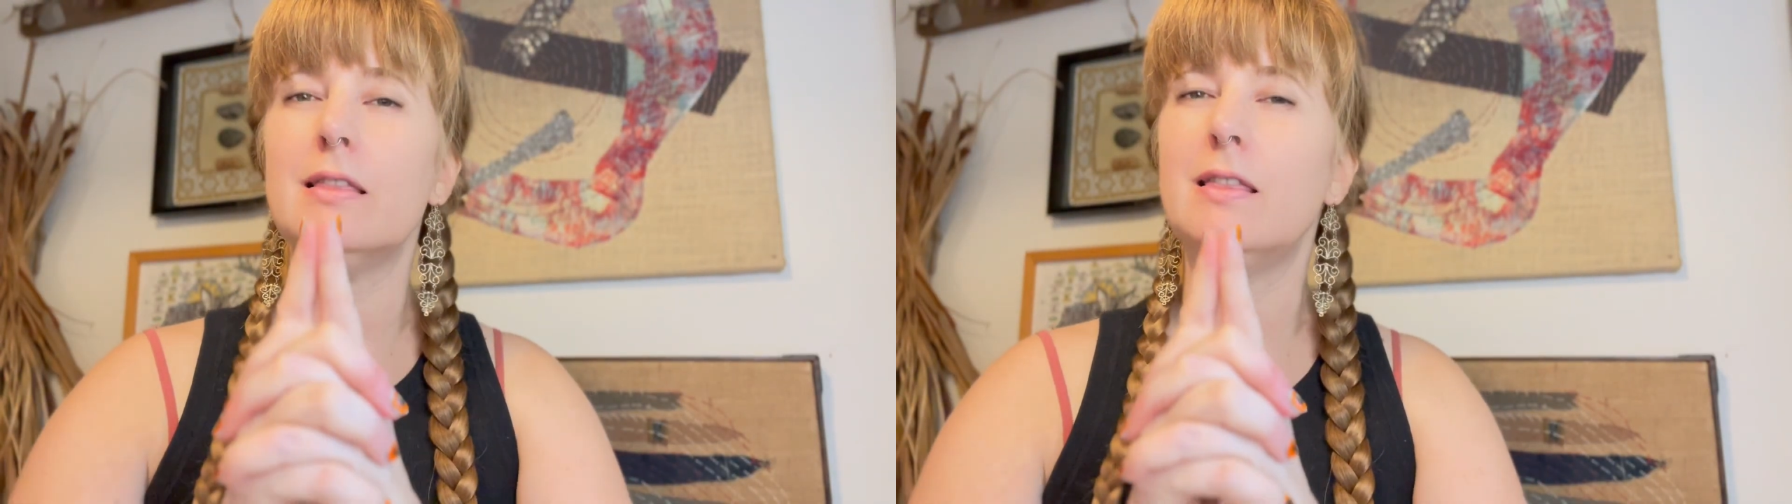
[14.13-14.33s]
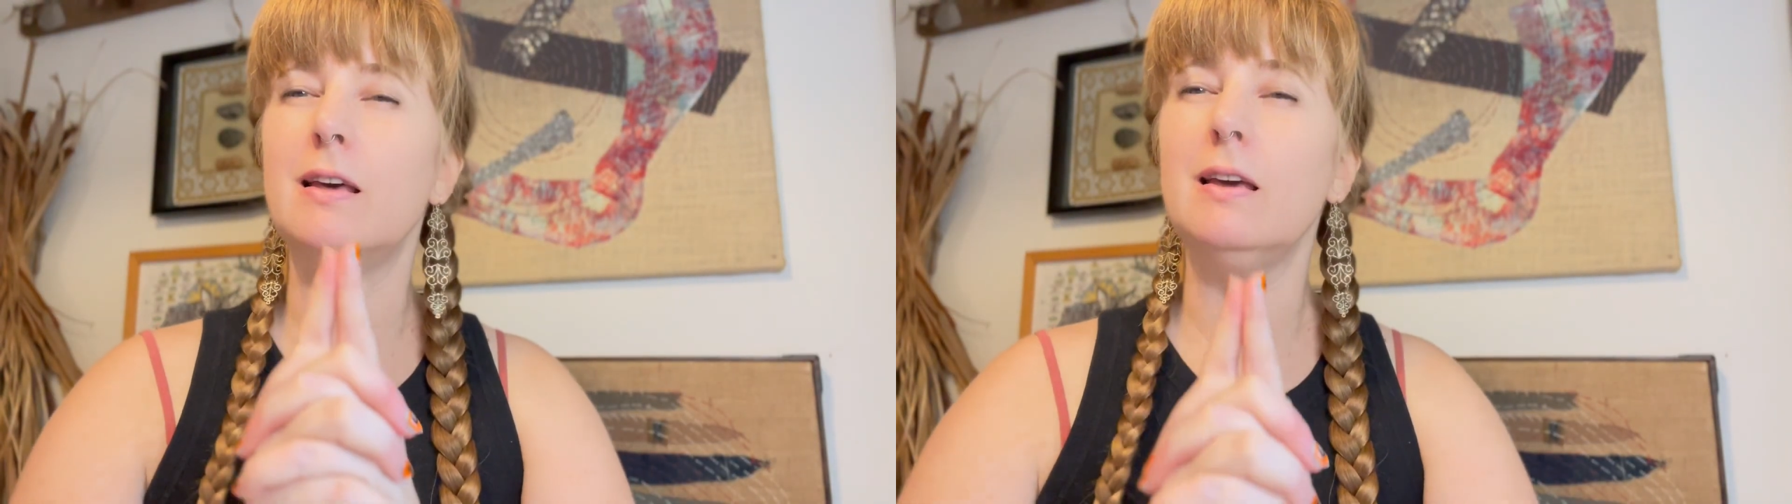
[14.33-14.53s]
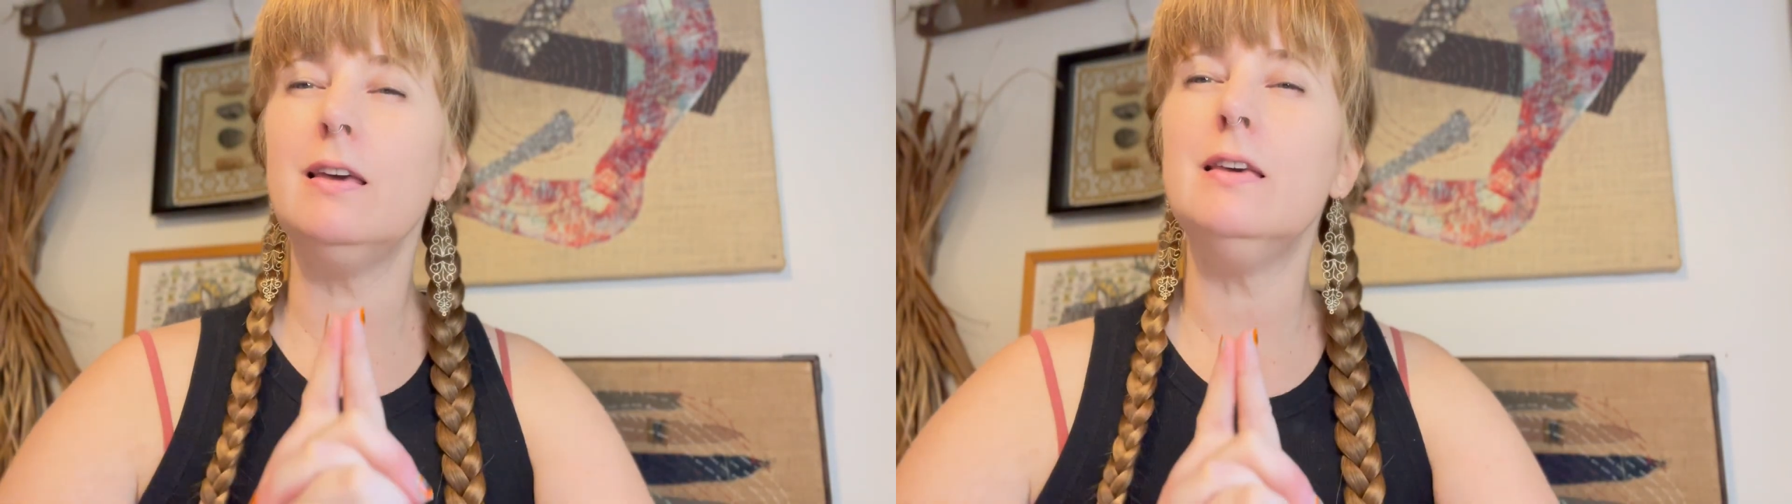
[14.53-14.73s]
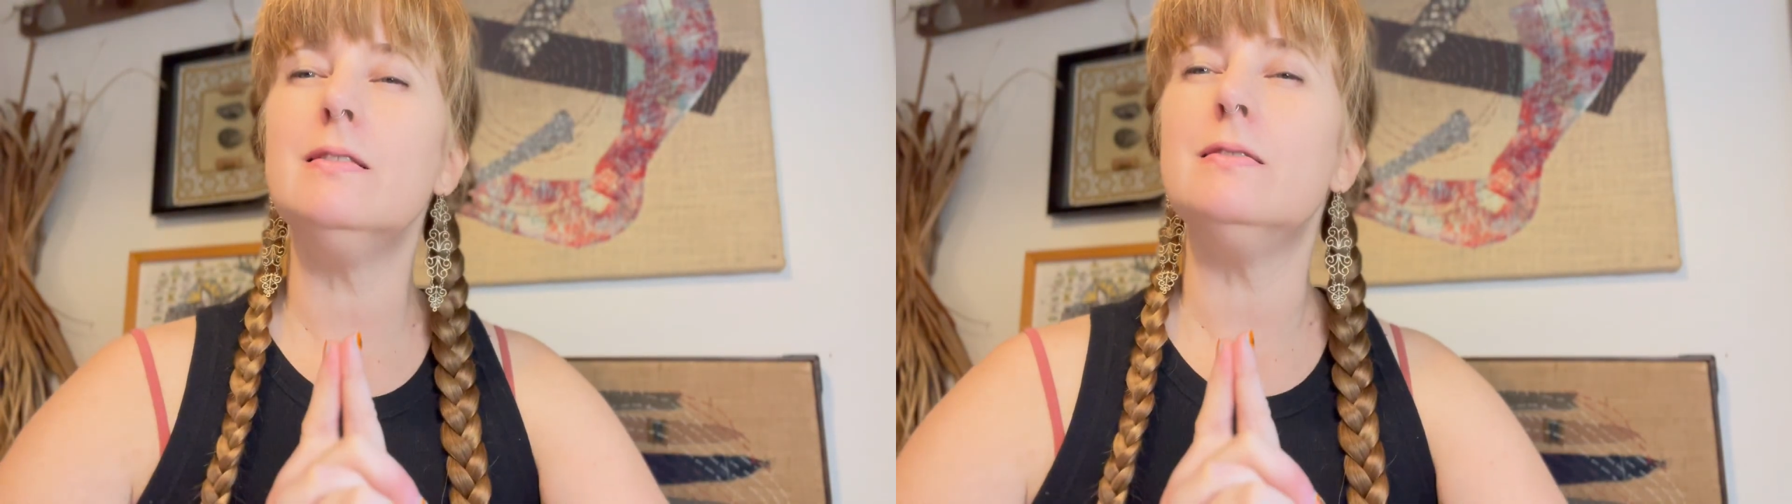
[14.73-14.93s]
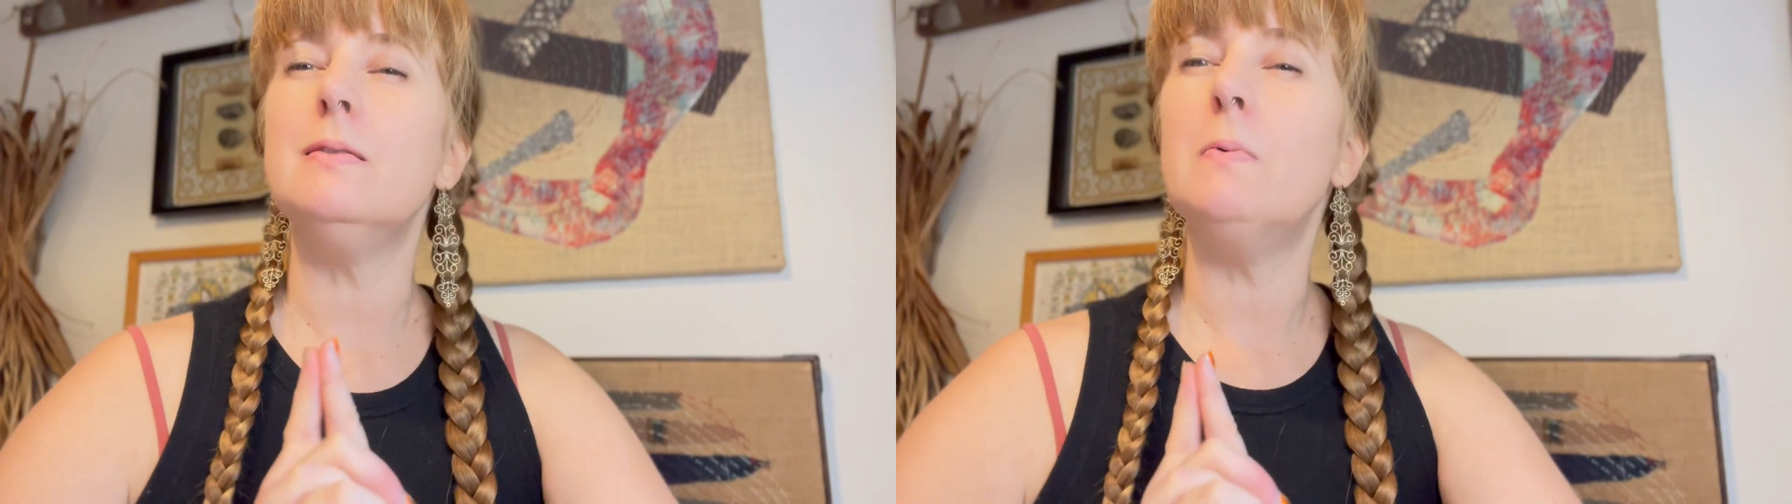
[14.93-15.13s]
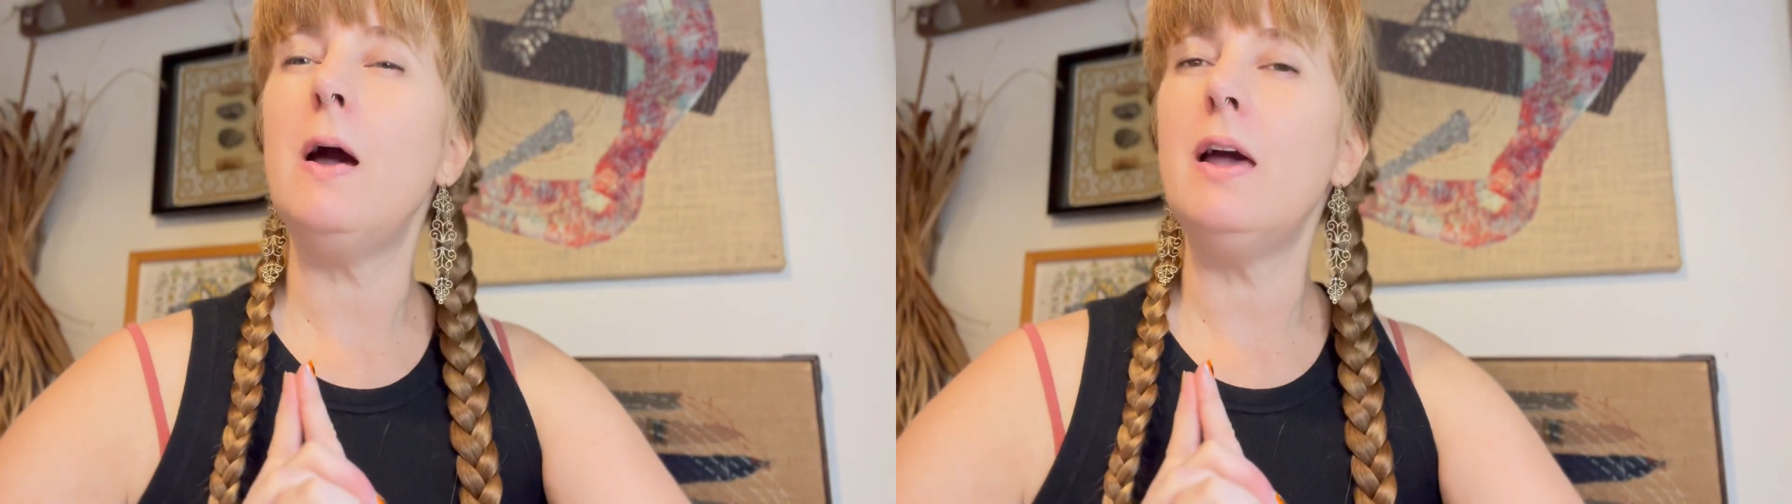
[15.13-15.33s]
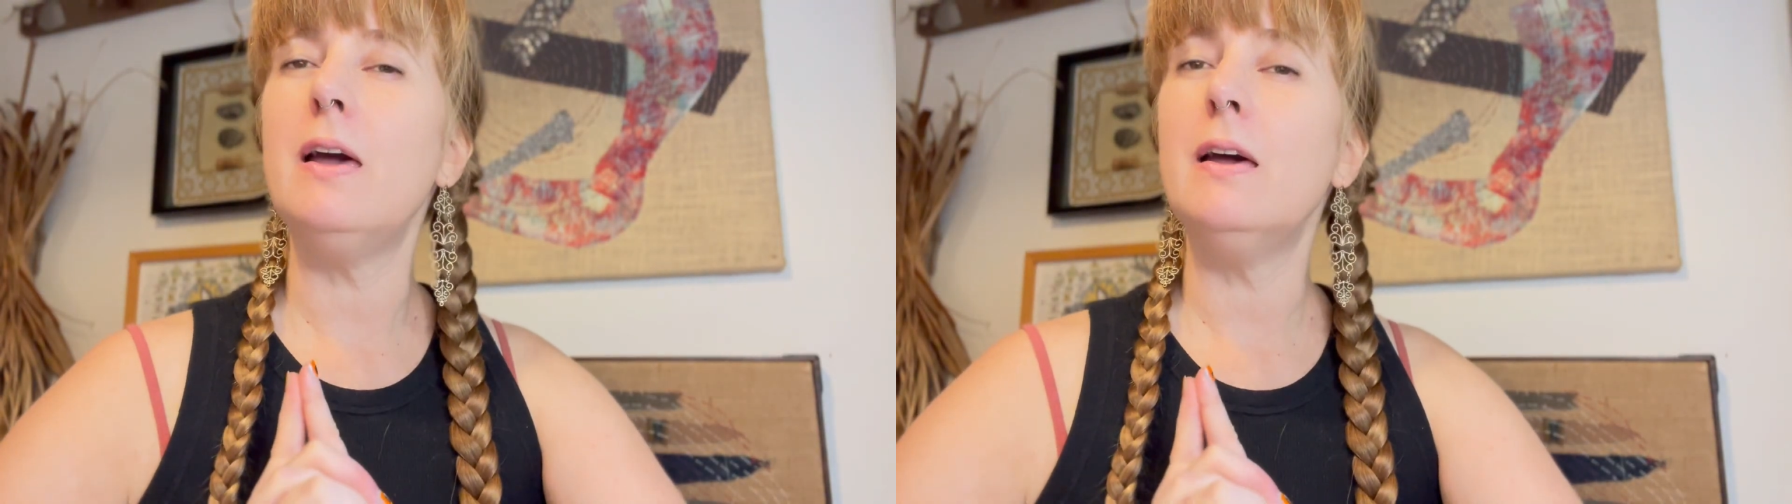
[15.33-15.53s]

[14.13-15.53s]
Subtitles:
the easy way.